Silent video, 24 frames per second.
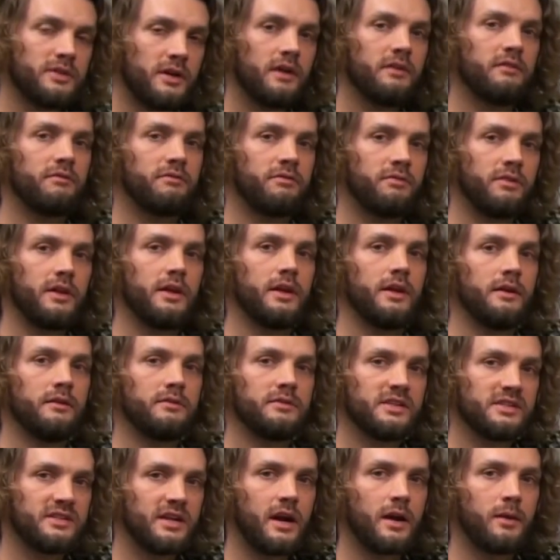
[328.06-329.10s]
of the
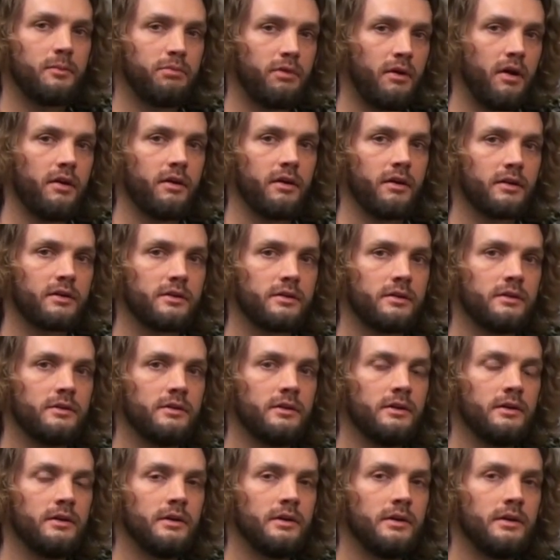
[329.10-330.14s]
desired product.
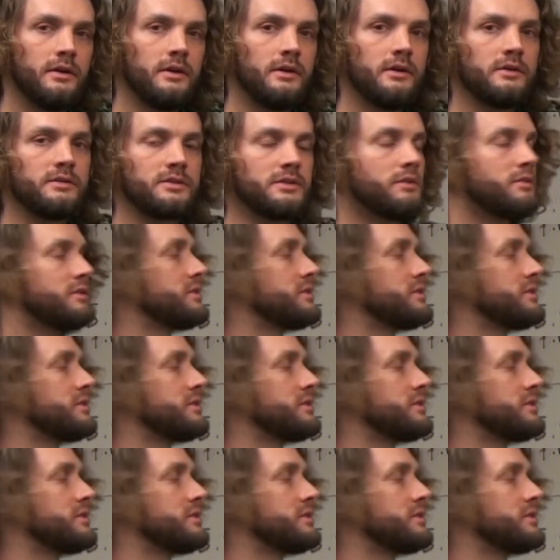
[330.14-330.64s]
So